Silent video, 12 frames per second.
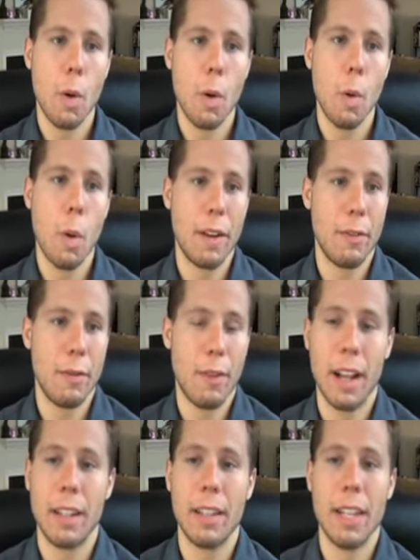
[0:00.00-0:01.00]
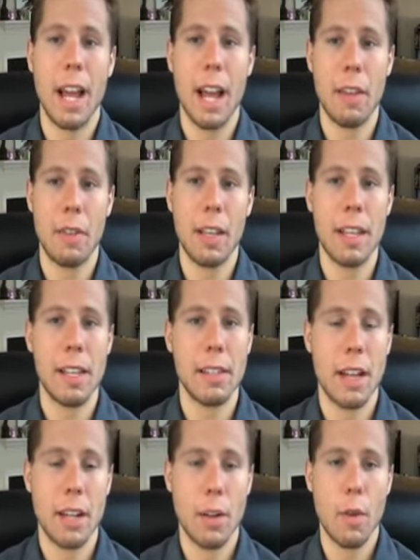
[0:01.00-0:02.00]
quite frankly, I think he's
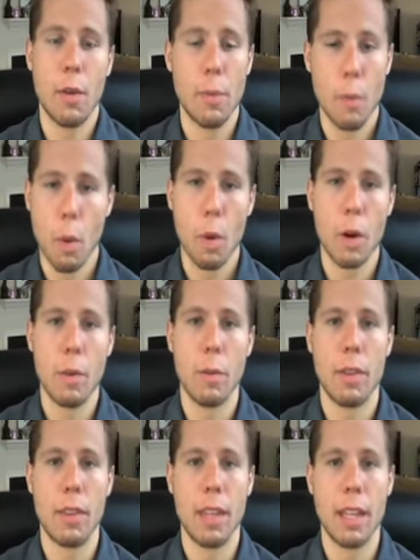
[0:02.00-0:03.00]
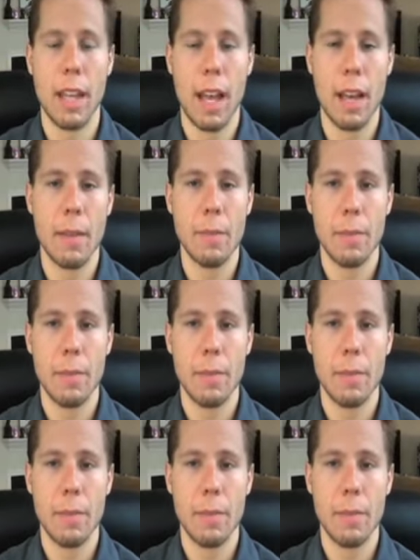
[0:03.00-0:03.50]
gone over more with the uh,